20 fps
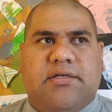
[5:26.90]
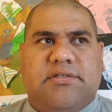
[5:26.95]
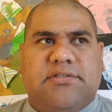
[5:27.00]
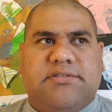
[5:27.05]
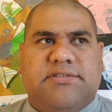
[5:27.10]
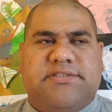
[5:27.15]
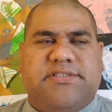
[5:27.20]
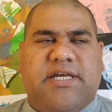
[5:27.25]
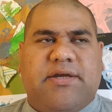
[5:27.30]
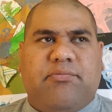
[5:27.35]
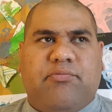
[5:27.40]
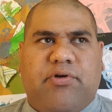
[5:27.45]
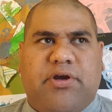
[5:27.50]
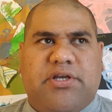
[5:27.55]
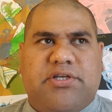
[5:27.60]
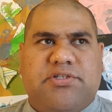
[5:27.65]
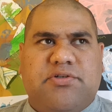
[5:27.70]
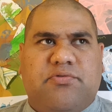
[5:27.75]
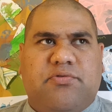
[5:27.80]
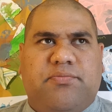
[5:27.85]
Sam
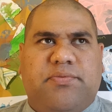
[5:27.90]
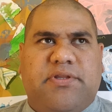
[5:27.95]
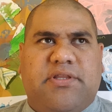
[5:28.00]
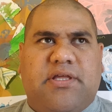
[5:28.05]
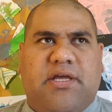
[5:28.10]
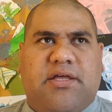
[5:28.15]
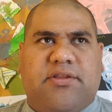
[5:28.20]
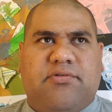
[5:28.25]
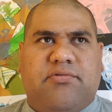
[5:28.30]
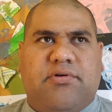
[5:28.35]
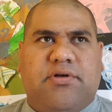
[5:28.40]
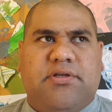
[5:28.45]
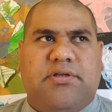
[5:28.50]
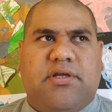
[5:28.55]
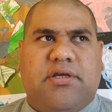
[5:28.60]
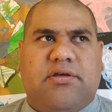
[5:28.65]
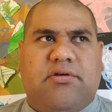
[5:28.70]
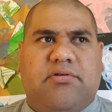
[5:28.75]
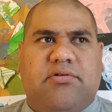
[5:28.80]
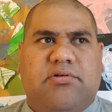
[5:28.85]
Ranger will be the other one
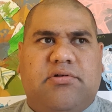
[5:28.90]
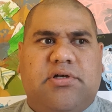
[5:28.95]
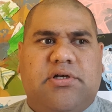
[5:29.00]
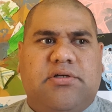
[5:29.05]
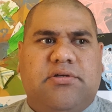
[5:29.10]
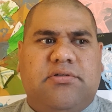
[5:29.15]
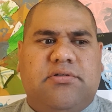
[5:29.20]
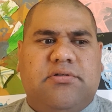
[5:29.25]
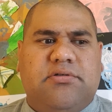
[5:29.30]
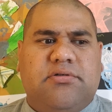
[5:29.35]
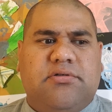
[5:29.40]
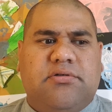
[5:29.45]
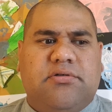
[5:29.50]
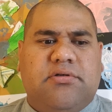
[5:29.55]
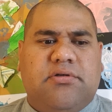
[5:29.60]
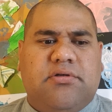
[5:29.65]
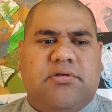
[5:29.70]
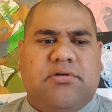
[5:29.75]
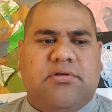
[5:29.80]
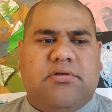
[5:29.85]
at hooker,
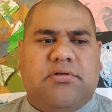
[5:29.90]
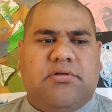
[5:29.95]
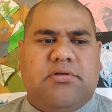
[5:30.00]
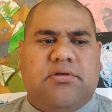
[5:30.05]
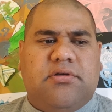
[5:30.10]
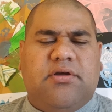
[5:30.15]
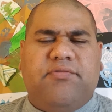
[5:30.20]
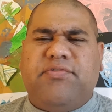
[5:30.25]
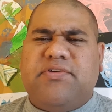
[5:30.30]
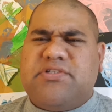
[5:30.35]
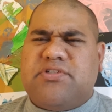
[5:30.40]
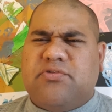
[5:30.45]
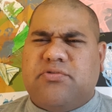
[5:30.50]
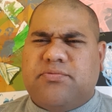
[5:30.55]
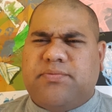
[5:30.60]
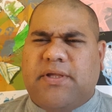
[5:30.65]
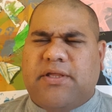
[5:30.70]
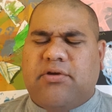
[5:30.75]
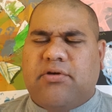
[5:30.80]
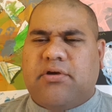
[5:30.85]
if he's still
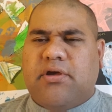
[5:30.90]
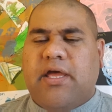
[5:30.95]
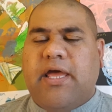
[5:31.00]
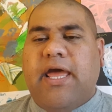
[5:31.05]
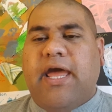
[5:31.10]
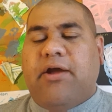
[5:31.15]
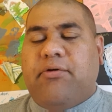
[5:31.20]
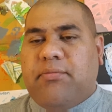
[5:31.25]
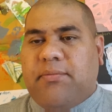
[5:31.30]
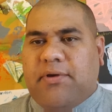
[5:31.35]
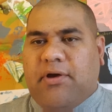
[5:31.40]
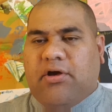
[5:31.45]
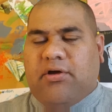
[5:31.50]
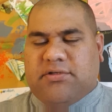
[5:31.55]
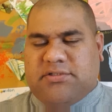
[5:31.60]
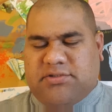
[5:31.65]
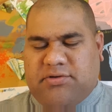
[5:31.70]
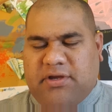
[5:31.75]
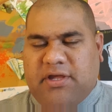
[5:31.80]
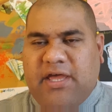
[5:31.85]
playing hooker. And
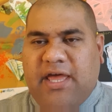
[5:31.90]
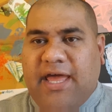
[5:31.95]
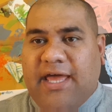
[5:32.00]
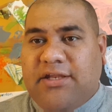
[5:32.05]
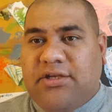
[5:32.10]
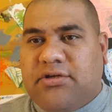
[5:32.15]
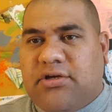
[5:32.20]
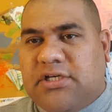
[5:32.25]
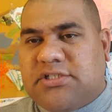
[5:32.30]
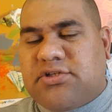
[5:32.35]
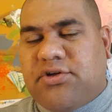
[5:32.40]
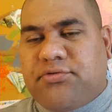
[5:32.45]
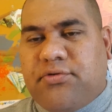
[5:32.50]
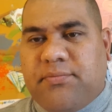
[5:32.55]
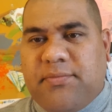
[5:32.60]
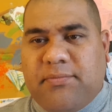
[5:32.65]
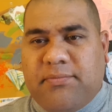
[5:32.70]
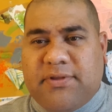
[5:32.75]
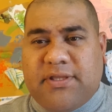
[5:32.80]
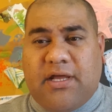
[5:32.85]
remember, and you guys got to
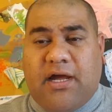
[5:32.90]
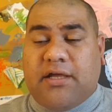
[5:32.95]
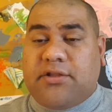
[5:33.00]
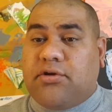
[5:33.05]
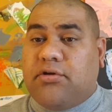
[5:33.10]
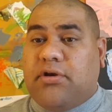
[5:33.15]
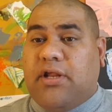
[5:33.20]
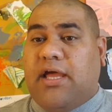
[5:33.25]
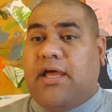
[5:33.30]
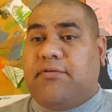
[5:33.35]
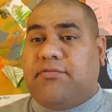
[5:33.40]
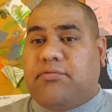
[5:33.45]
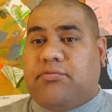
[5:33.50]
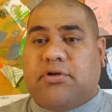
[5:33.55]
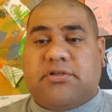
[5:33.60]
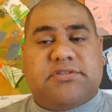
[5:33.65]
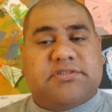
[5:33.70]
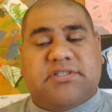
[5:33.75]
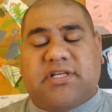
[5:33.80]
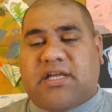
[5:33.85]
remember that I don't have the
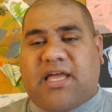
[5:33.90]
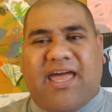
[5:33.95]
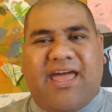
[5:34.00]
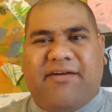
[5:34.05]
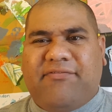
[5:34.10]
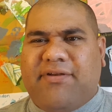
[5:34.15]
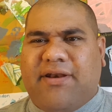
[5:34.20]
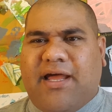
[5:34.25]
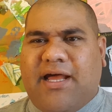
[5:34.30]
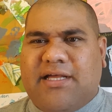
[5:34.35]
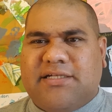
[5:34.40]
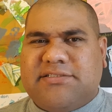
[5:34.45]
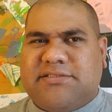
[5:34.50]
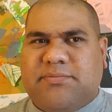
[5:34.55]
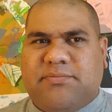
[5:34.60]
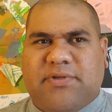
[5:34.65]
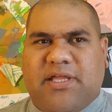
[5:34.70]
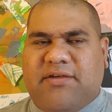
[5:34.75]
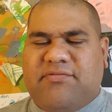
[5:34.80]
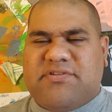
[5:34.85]
rosters. Like, I haven't asked
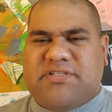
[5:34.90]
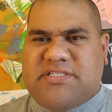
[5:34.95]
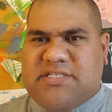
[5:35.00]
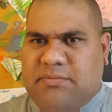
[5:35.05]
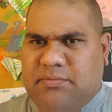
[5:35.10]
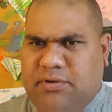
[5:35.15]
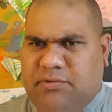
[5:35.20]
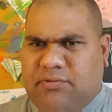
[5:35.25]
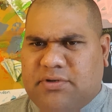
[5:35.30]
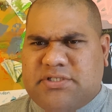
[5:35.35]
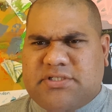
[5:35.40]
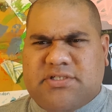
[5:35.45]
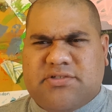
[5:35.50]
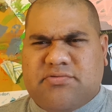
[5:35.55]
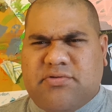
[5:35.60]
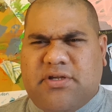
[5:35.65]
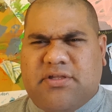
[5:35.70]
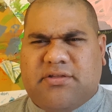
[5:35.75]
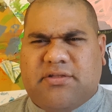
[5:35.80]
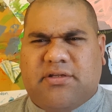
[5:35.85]
them. They haven't sent me rosters
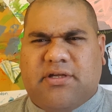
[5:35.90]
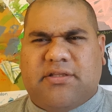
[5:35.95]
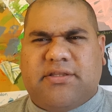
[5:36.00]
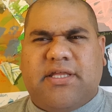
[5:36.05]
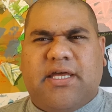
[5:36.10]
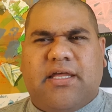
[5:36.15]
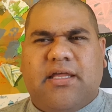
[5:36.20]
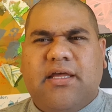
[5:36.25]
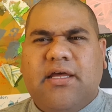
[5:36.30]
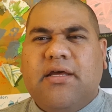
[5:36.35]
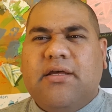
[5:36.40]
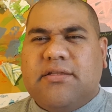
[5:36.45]
or anything like that.